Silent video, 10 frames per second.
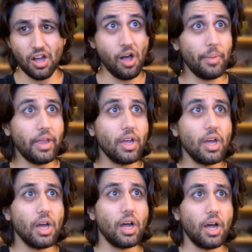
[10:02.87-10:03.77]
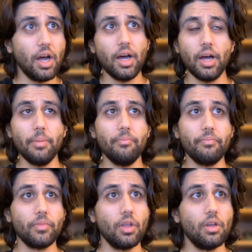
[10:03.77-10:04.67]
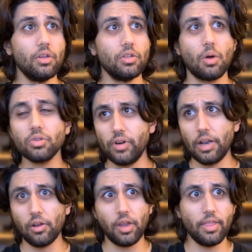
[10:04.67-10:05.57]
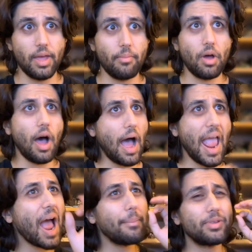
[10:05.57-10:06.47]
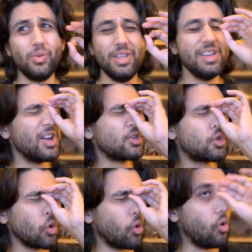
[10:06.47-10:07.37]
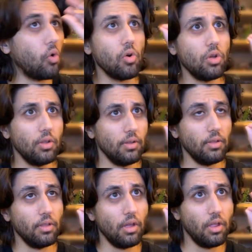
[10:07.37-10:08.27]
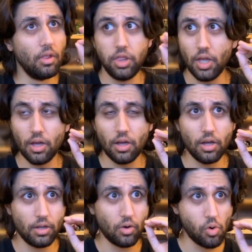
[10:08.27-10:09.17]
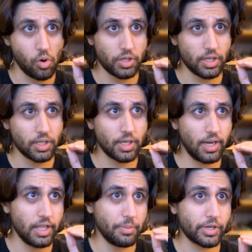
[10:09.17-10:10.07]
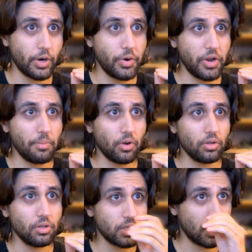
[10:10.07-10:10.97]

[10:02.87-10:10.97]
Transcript: army. Um so I wasn't really looking at them. I absolutely adore the horses in the Bretonnian models.